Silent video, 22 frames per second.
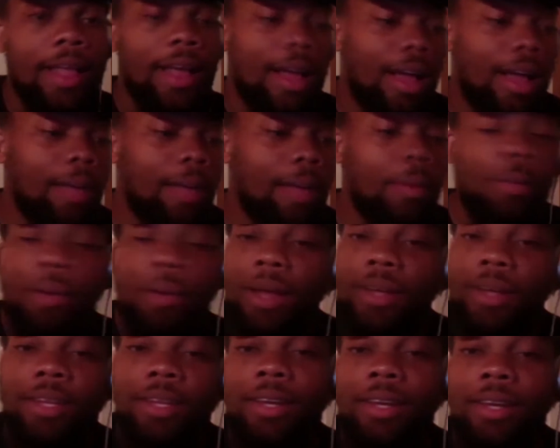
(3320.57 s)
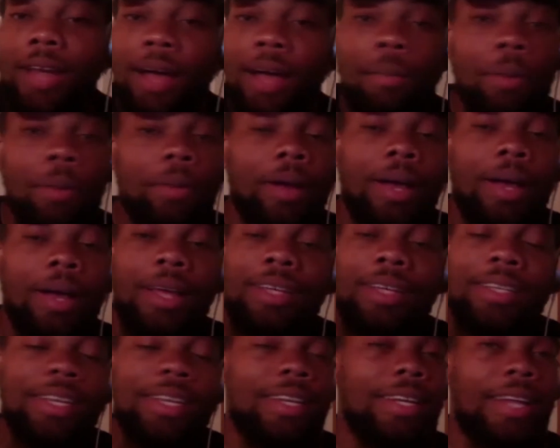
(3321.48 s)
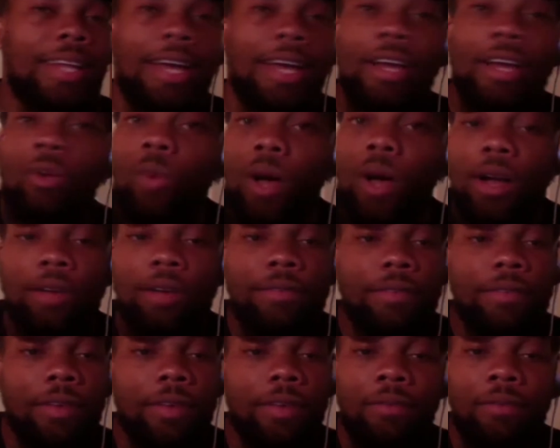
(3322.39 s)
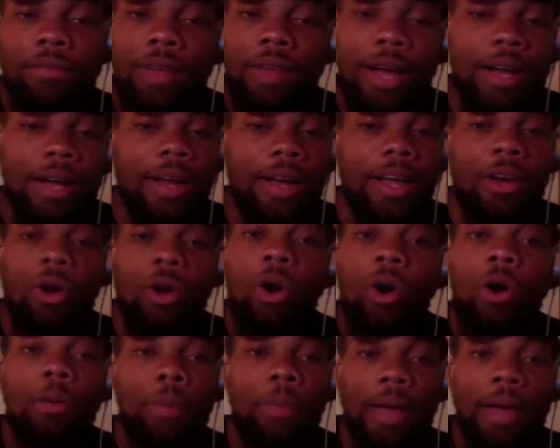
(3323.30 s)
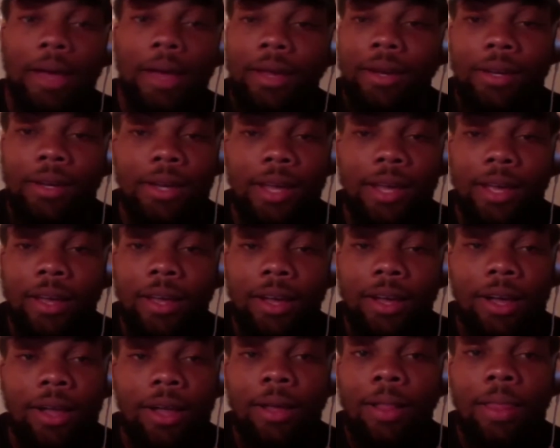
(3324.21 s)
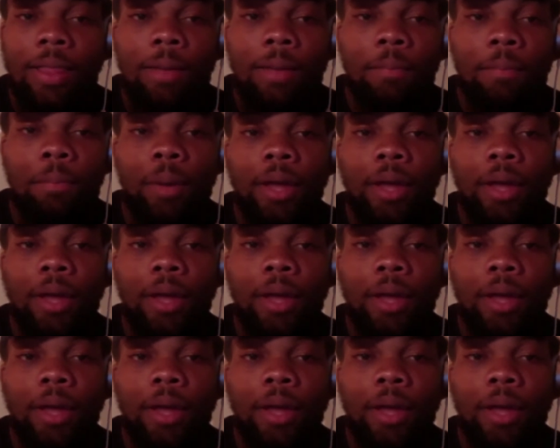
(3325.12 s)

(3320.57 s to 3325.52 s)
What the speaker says: I remember I didn't like Waka Flocka at all back in the day. But